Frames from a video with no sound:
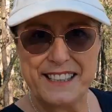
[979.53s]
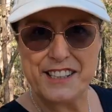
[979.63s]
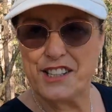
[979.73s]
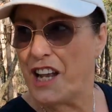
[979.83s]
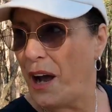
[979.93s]

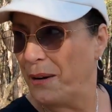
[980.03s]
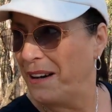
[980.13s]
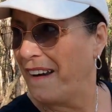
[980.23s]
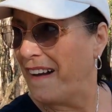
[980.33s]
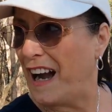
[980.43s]
So,
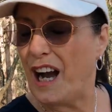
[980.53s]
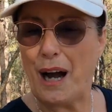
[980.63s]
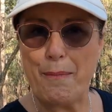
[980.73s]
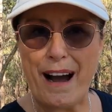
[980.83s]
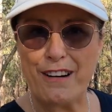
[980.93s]

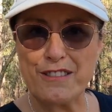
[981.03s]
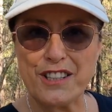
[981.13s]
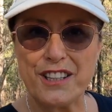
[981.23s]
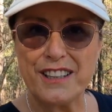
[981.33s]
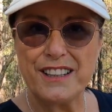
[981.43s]

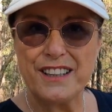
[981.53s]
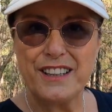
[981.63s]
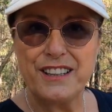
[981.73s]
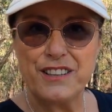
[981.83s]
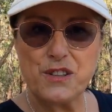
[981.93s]
about
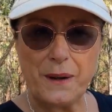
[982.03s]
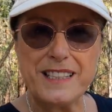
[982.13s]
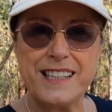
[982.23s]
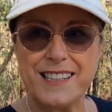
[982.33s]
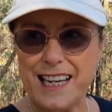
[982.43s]

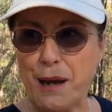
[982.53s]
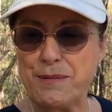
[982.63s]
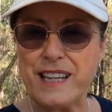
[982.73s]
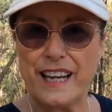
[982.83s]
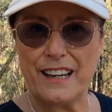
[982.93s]
20
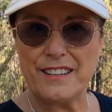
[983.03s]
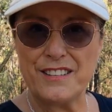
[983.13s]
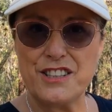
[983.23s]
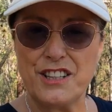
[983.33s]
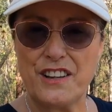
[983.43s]
steps
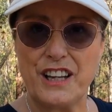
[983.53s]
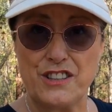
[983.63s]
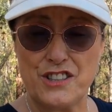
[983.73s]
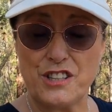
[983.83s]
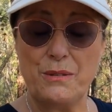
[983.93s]
in to the
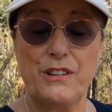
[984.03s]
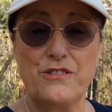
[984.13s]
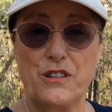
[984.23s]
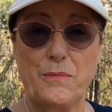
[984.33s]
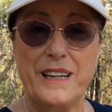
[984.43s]

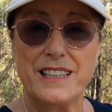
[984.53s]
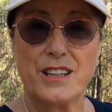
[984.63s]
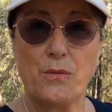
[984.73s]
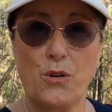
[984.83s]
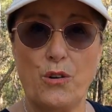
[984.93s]
200
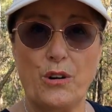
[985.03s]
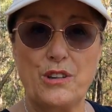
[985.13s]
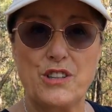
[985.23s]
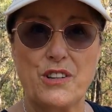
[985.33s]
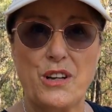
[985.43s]
metre
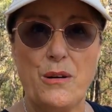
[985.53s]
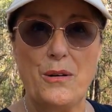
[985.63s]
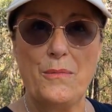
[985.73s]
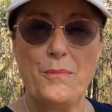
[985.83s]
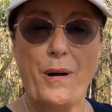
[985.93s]
walk to
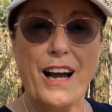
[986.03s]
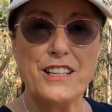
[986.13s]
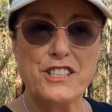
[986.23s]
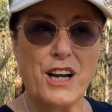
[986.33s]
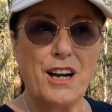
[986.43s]
the
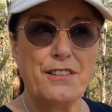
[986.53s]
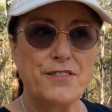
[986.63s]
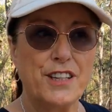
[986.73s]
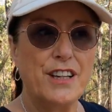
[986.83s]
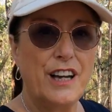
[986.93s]
mine
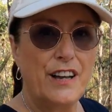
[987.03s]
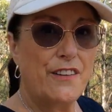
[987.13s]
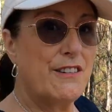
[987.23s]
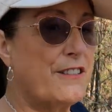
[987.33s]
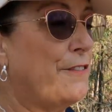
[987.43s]
shaft, there is a